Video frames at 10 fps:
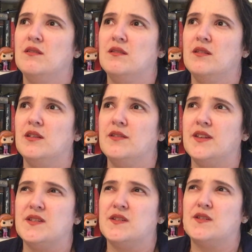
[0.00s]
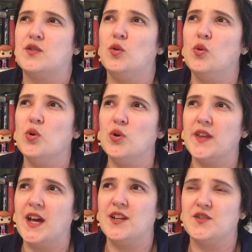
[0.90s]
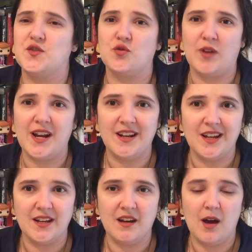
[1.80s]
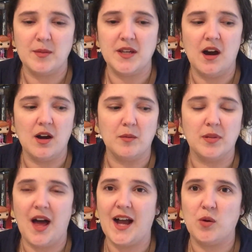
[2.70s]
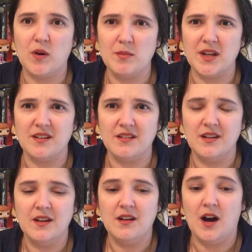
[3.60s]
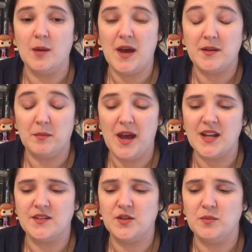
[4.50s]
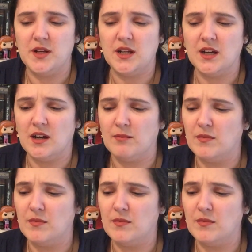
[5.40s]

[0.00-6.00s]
this school that is training young Black women and men to be